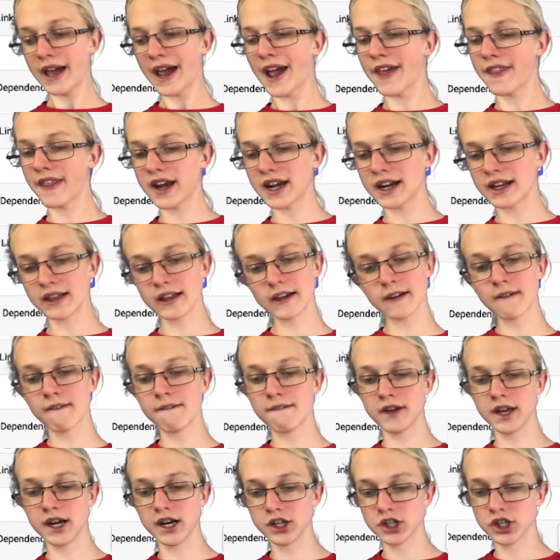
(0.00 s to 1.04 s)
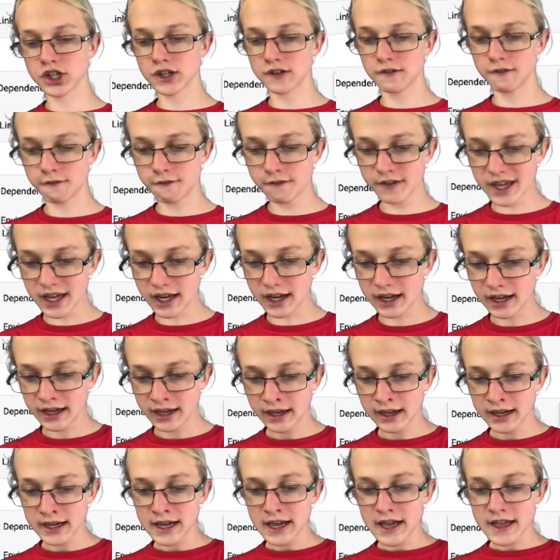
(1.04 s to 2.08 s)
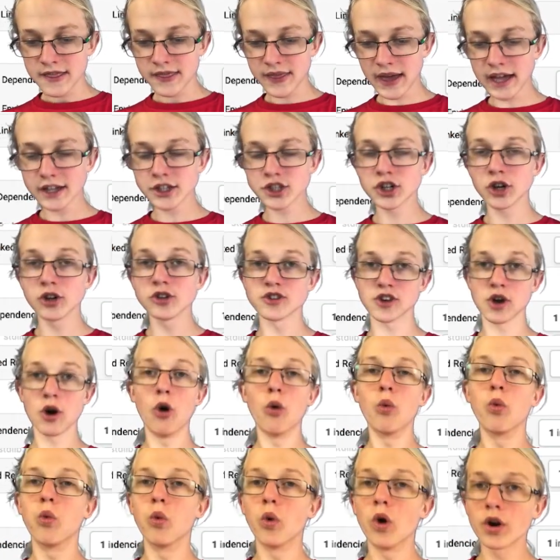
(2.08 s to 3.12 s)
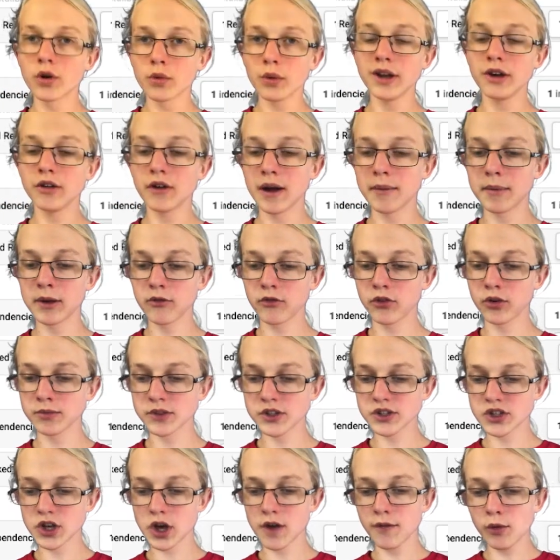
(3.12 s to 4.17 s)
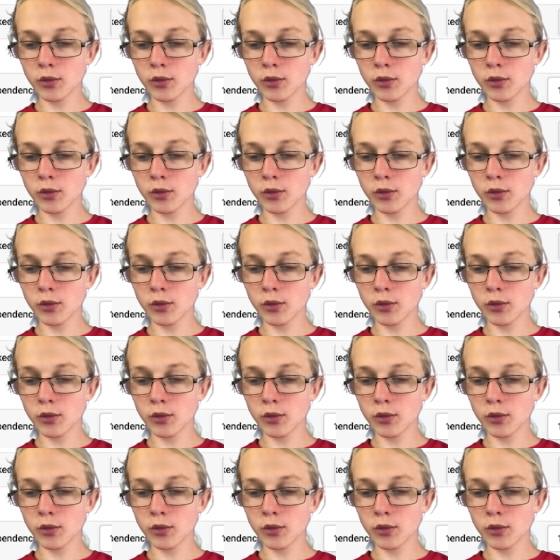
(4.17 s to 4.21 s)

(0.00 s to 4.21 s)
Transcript: and then click finish config. That shows what are we grabbing from the server?